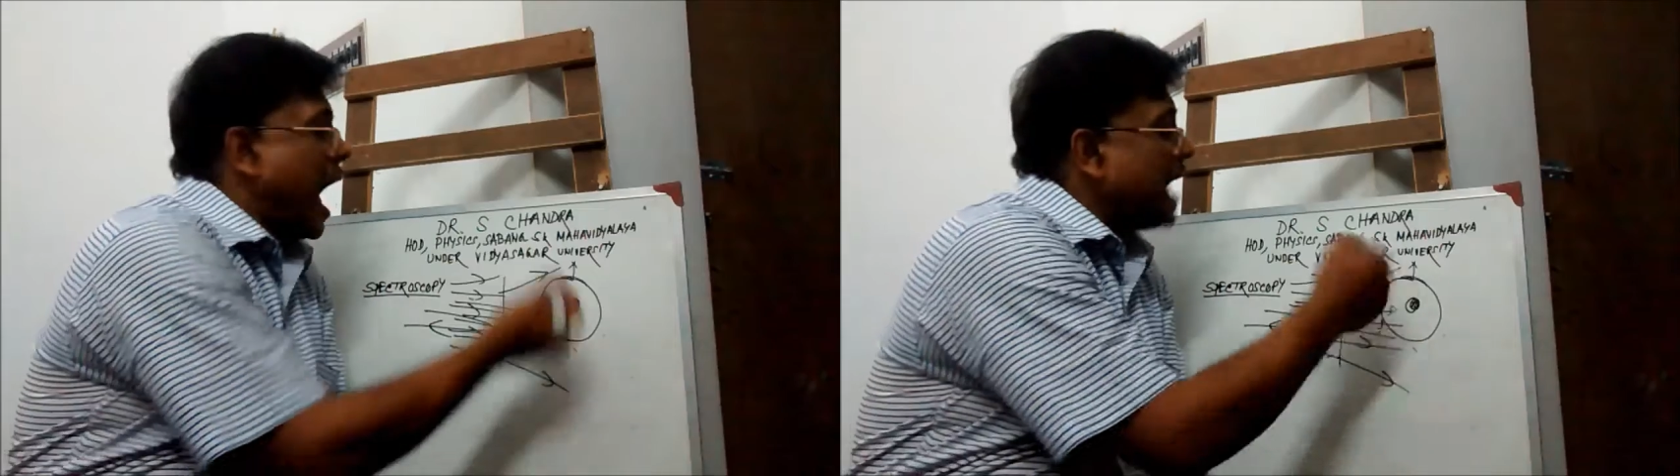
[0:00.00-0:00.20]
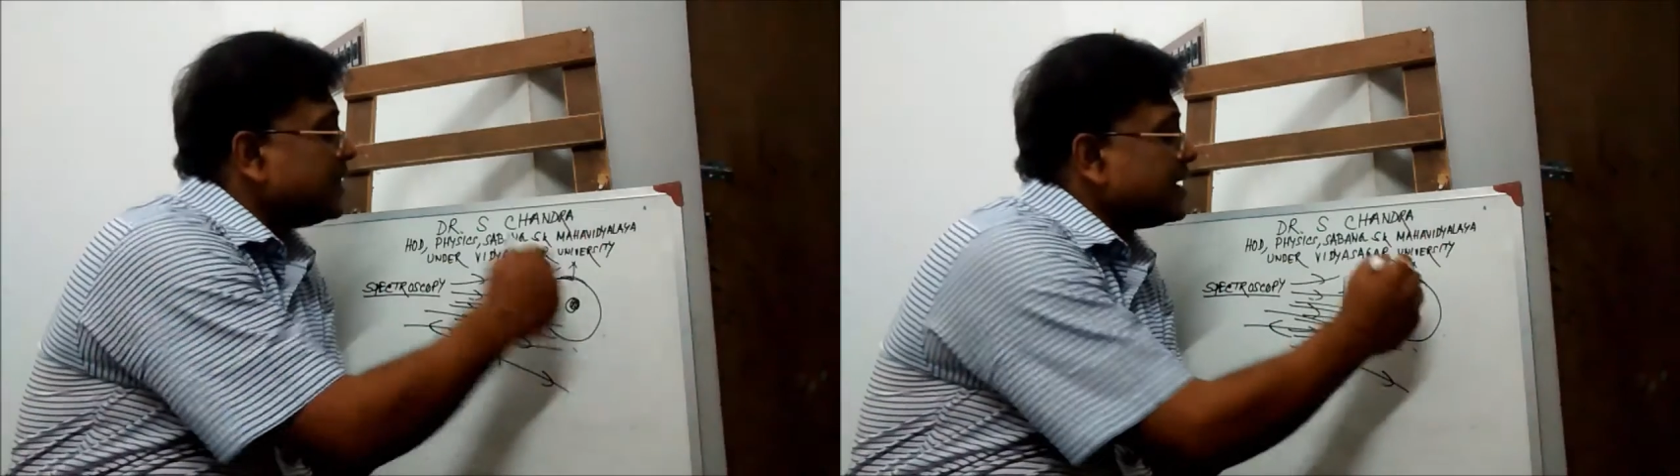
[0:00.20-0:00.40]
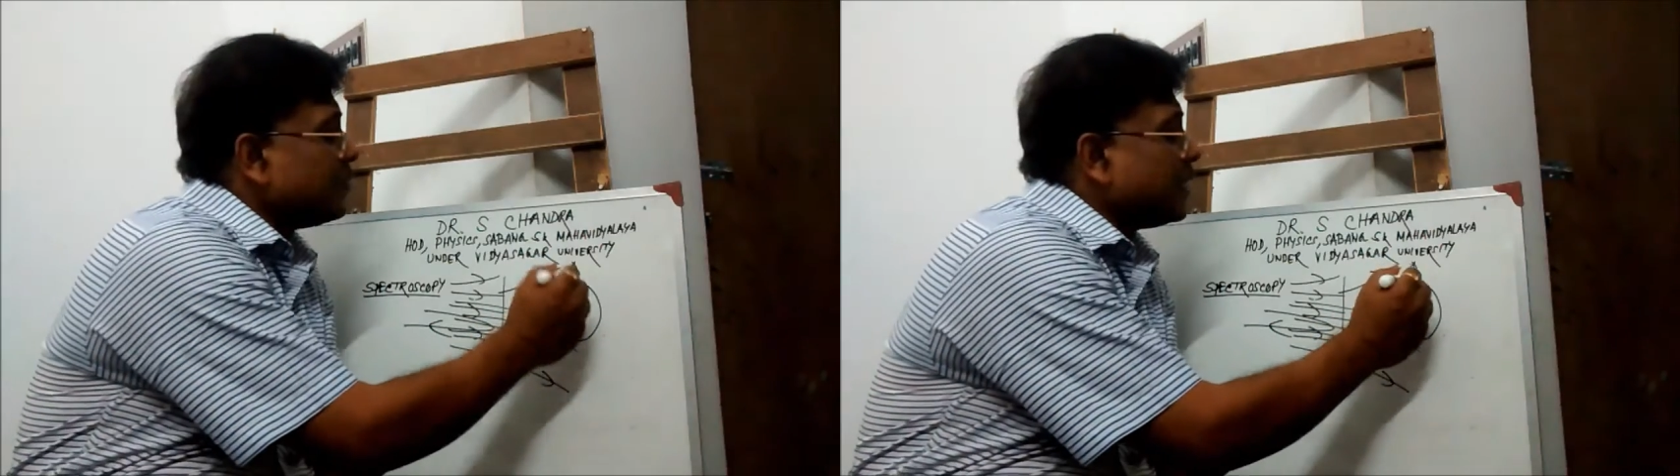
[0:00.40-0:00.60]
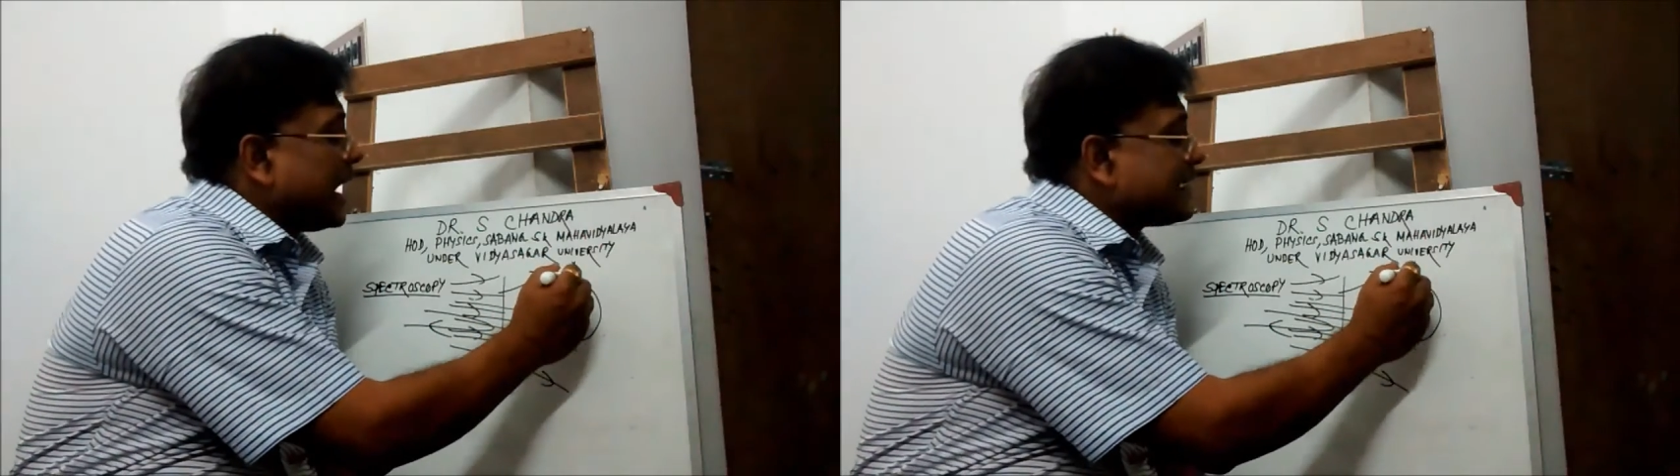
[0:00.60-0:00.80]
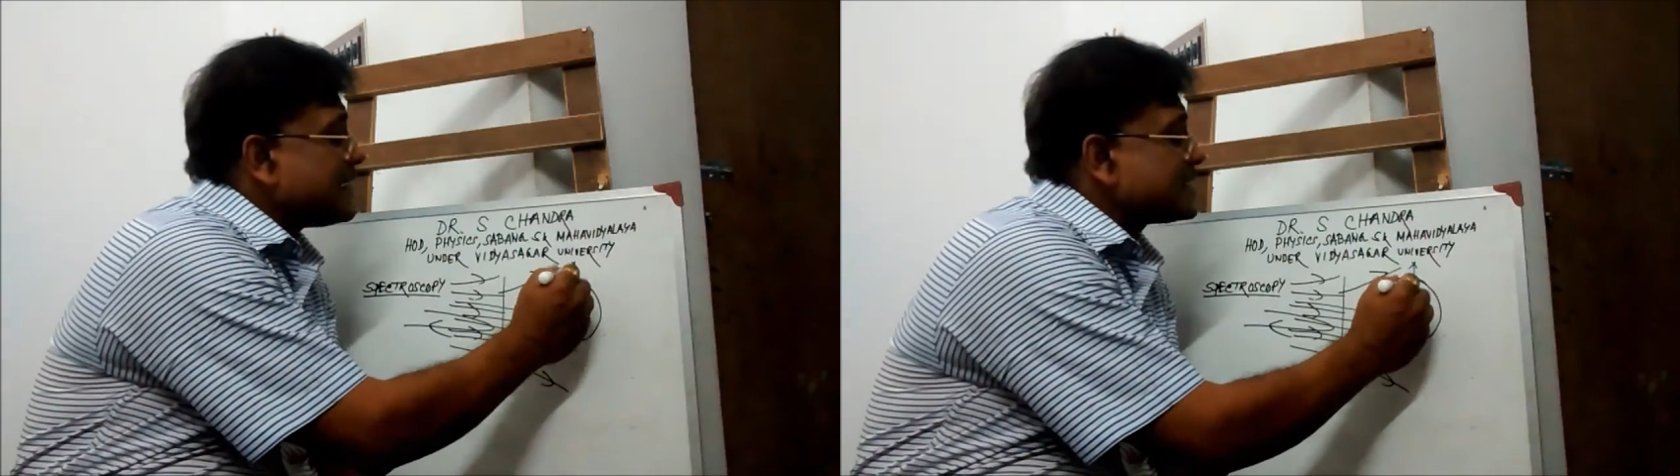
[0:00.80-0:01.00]
And there is one
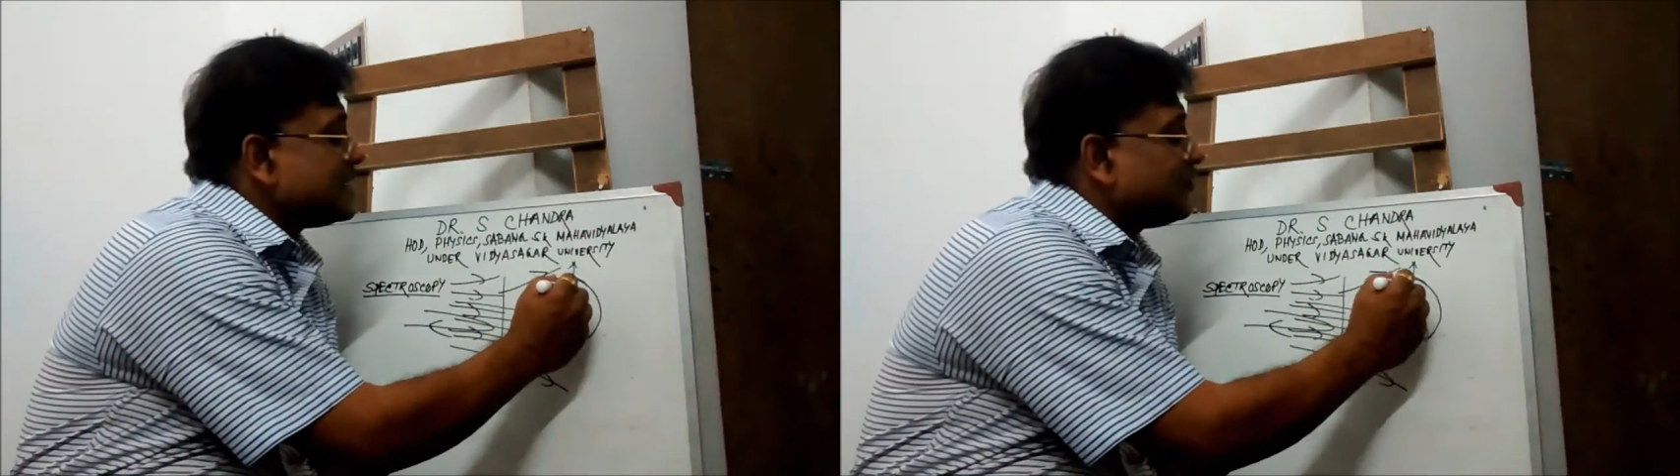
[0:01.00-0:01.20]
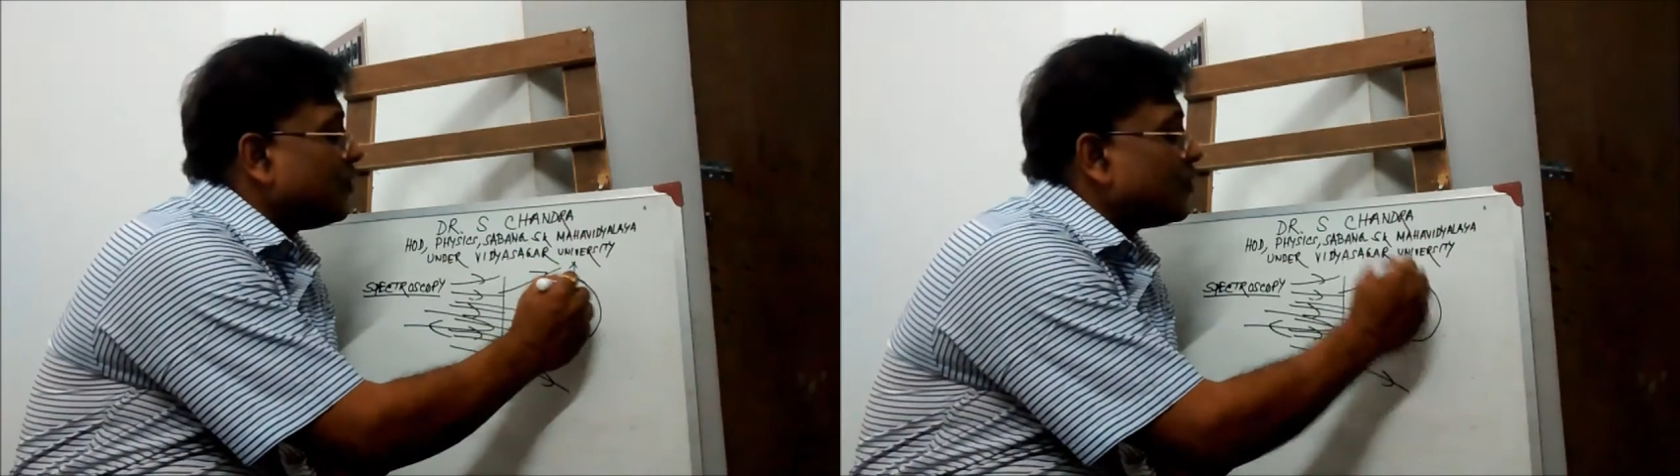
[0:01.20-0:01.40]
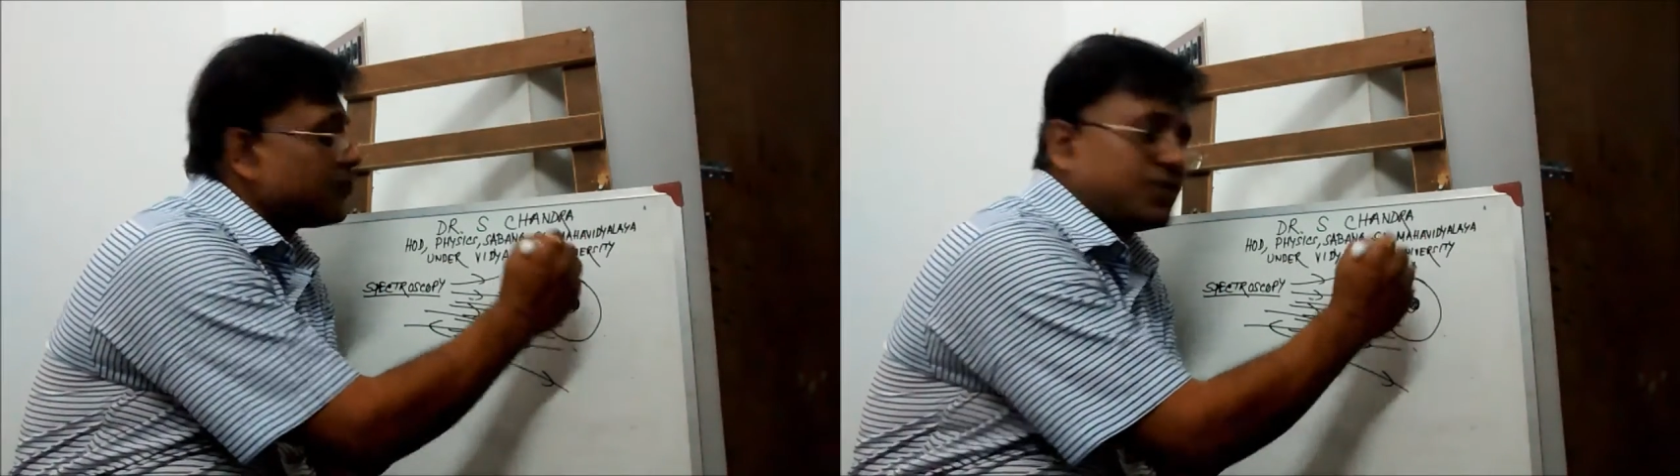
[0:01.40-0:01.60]
attraction force,